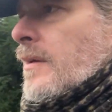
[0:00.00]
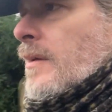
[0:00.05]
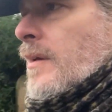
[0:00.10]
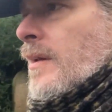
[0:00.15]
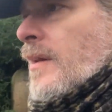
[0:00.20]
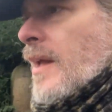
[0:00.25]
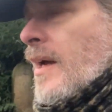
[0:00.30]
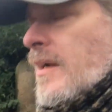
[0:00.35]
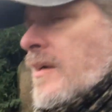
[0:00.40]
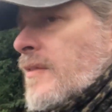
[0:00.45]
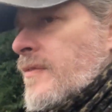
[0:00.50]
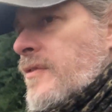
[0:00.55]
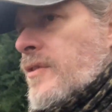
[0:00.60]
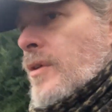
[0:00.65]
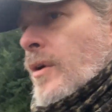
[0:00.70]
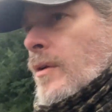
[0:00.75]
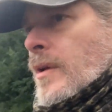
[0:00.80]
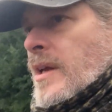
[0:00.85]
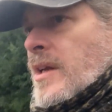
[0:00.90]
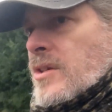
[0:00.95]
a lack of
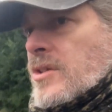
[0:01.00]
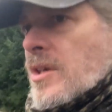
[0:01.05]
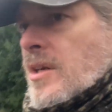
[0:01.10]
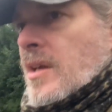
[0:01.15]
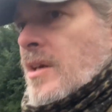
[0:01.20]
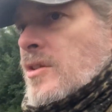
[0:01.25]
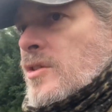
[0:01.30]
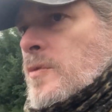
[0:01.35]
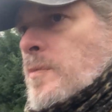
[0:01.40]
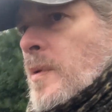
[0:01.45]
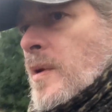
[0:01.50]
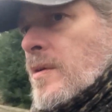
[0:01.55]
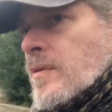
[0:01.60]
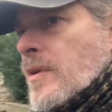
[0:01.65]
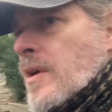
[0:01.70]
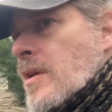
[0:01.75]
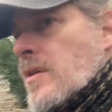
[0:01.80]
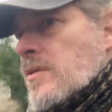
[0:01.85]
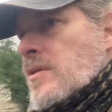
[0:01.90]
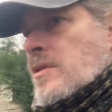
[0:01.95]
knowledge and
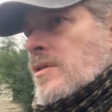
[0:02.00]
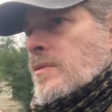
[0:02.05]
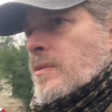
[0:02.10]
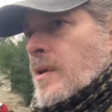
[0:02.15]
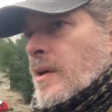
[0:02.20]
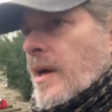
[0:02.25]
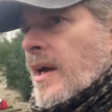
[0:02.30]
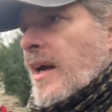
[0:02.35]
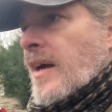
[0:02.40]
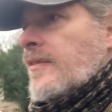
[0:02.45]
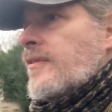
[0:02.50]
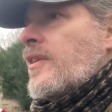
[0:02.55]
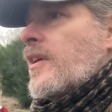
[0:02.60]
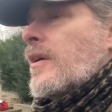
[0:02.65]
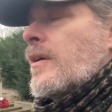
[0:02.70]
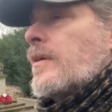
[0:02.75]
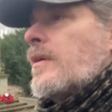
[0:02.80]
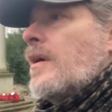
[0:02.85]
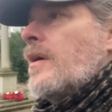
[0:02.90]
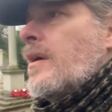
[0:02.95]
experience, what have
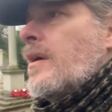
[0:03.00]
you,